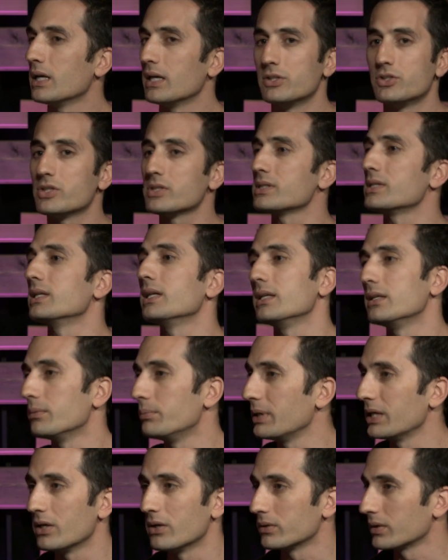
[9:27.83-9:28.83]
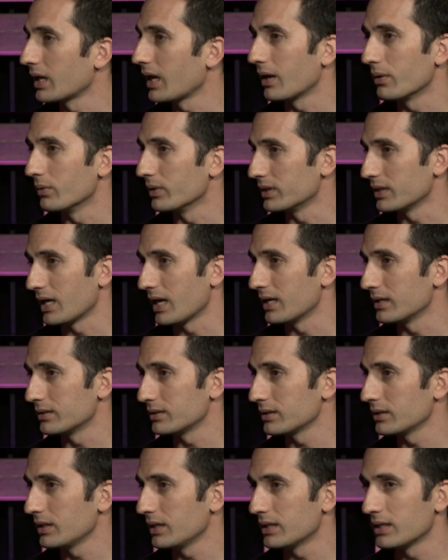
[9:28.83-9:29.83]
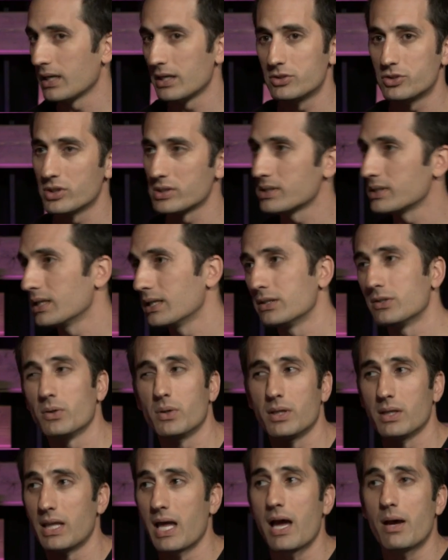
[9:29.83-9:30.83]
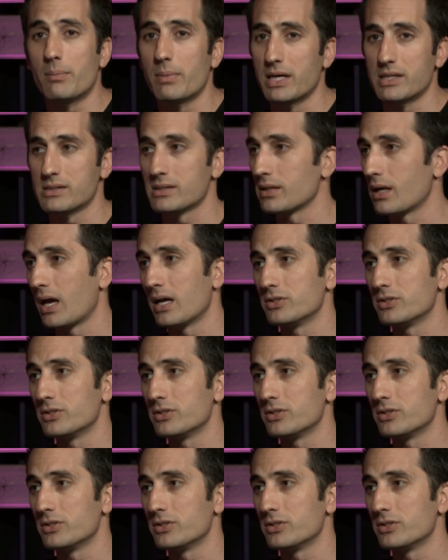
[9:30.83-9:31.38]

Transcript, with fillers: I just need to be okay with that, and I just need to allow myself.